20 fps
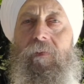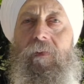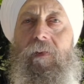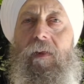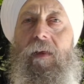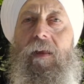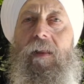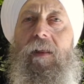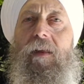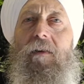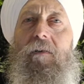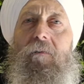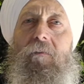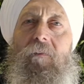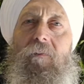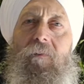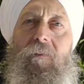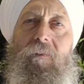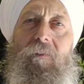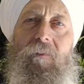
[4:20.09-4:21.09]
They let
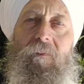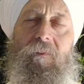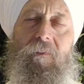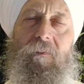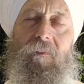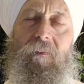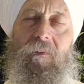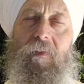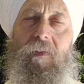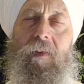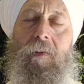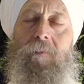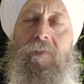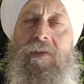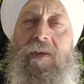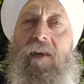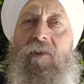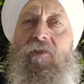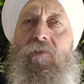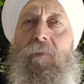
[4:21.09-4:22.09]

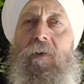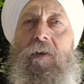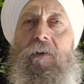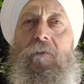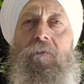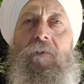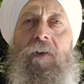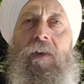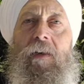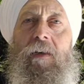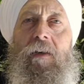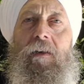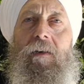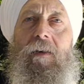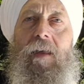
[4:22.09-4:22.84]
themselves be defended.